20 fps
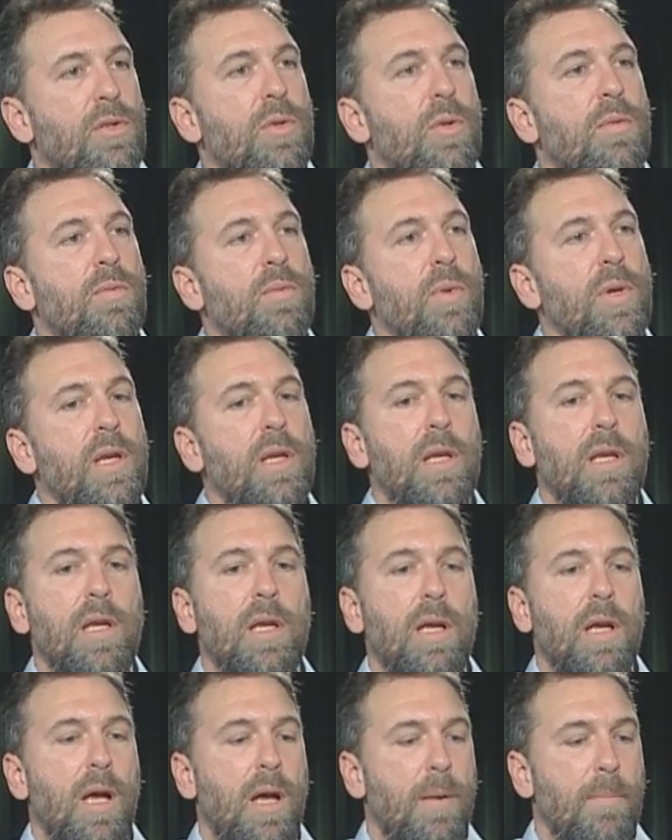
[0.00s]
So if we
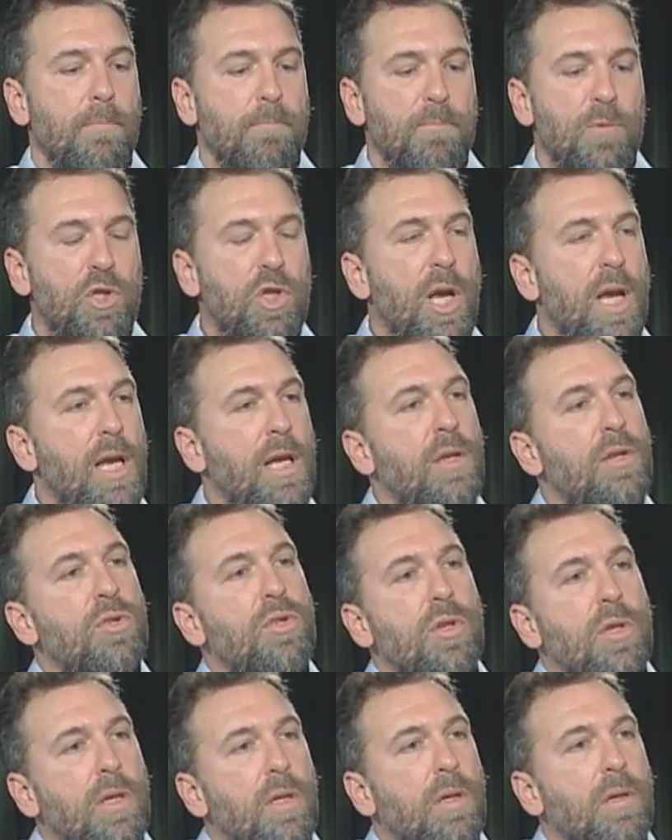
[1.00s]

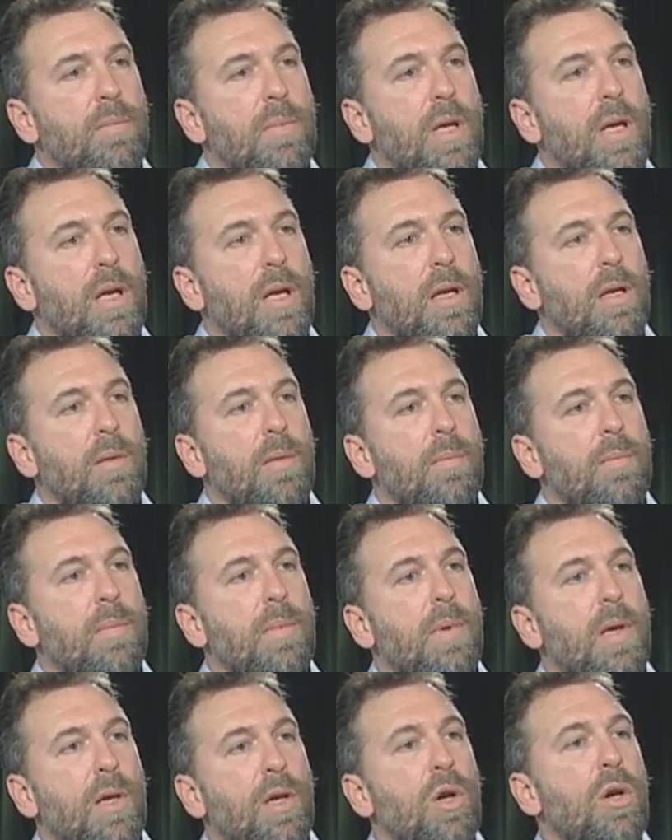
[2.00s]
change a
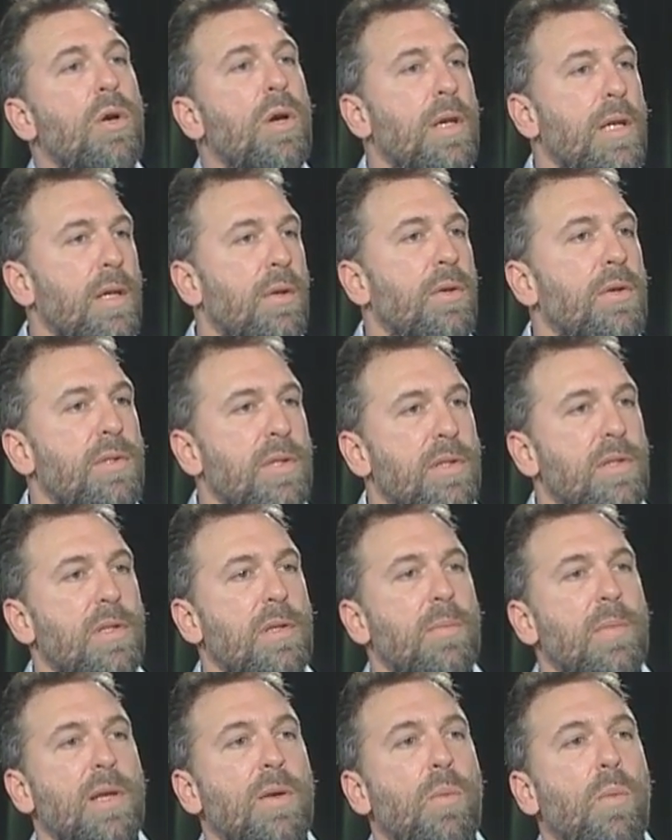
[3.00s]
current
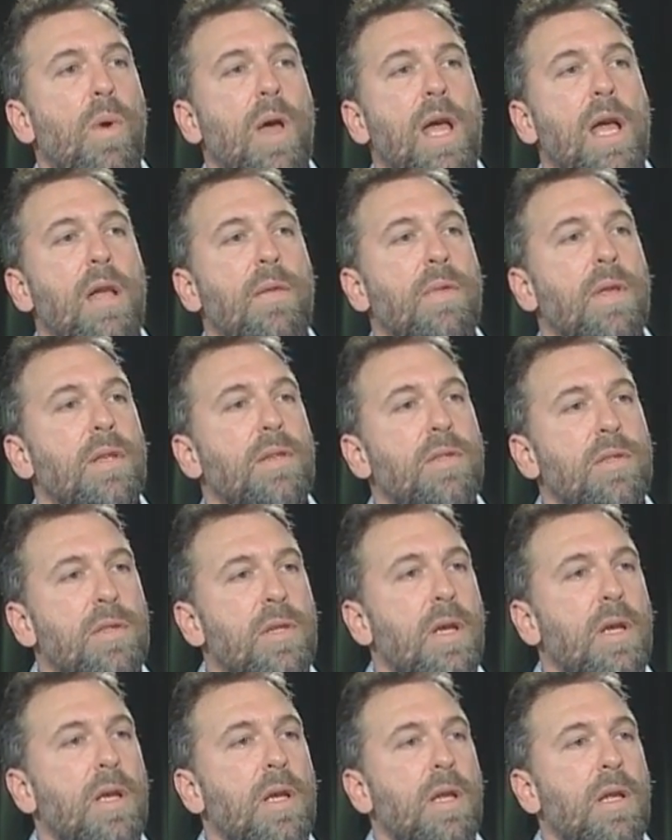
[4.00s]
ecosystem in a way that's
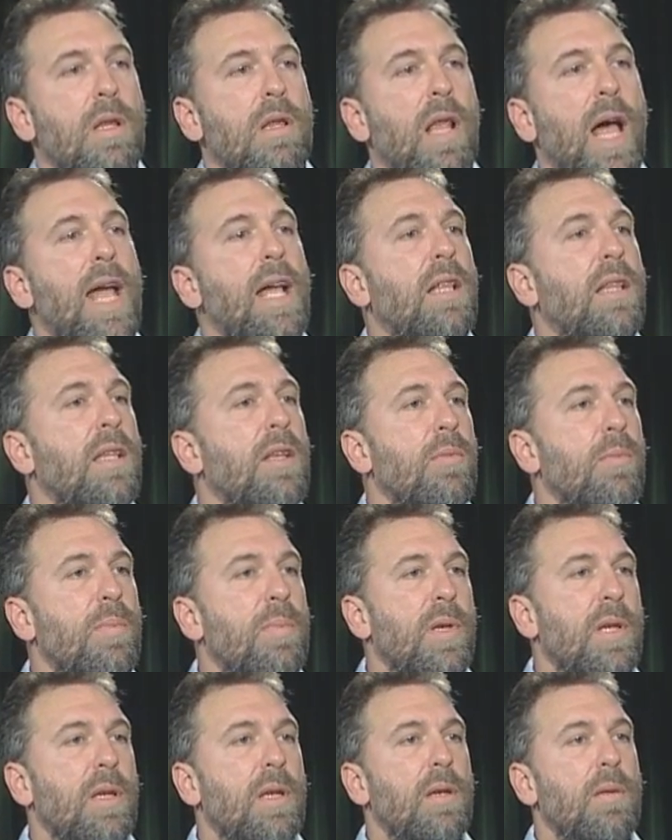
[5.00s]
likely to
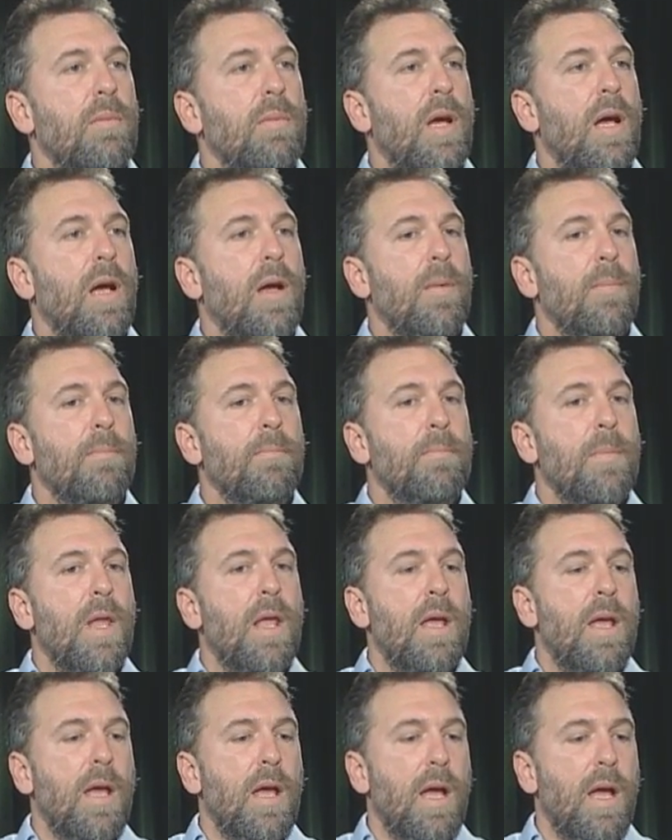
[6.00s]
be
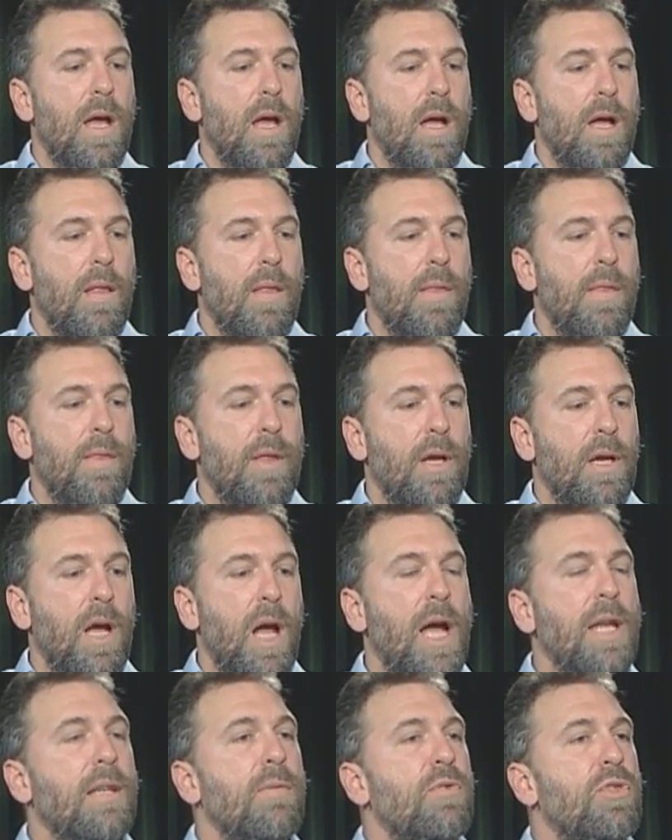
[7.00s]
the
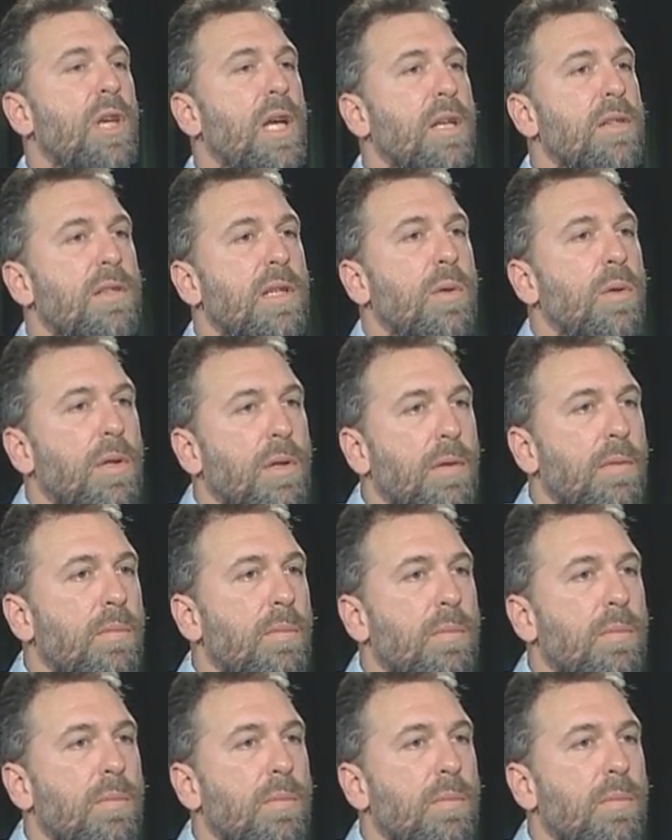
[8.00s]
kind of change they will